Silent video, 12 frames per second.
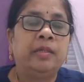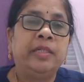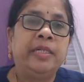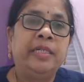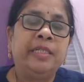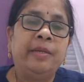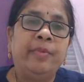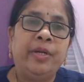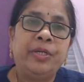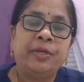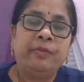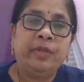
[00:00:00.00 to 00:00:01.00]

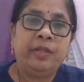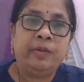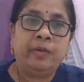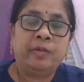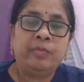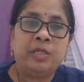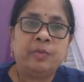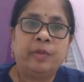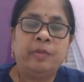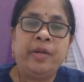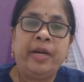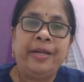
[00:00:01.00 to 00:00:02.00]
insemination with a normal
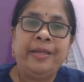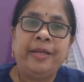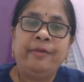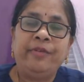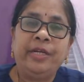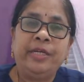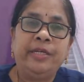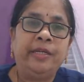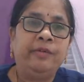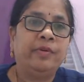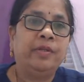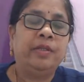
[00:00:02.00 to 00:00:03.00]
sperm, and then
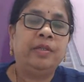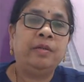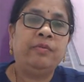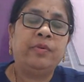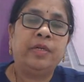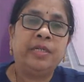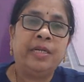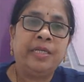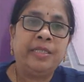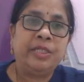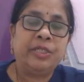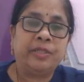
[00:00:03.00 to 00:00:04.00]
waiting for the
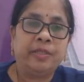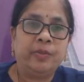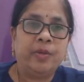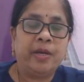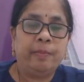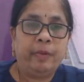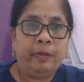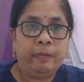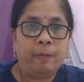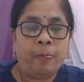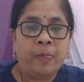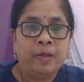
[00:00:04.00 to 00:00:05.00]
fertilization to happen.
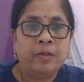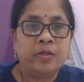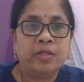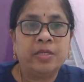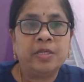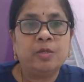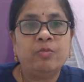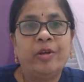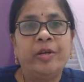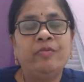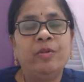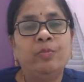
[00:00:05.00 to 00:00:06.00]
So this is
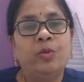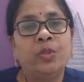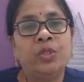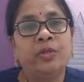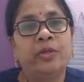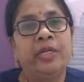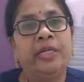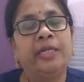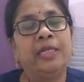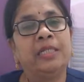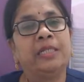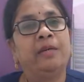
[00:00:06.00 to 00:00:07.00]
one of the most
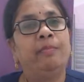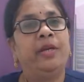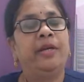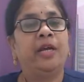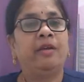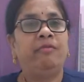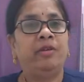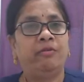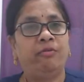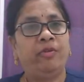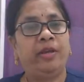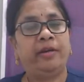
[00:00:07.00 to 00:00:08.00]
critical step in IVF,
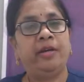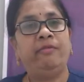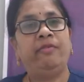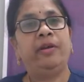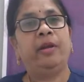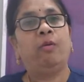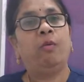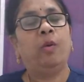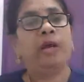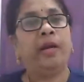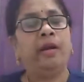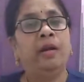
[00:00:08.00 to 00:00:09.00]
wherein we
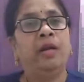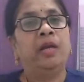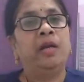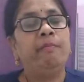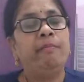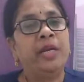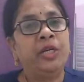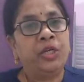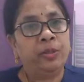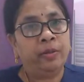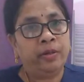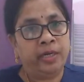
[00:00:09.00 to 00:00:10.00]
require
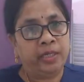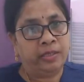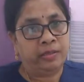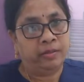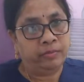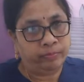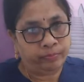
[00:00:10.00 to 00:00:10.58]
mature eggs.